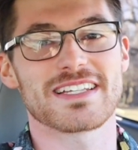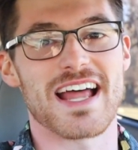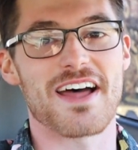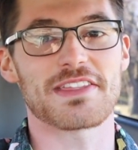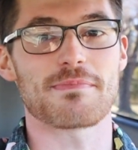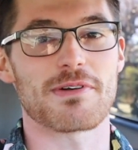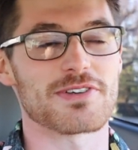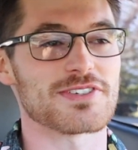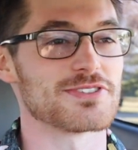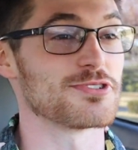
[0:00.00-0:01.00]
not the
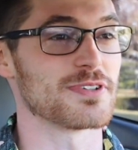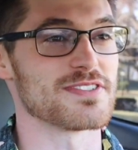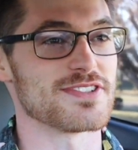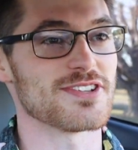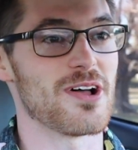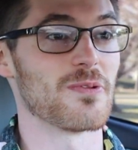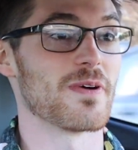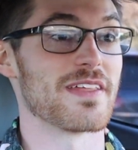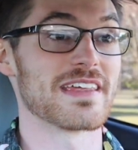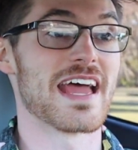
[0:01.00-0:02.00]
person to consult with.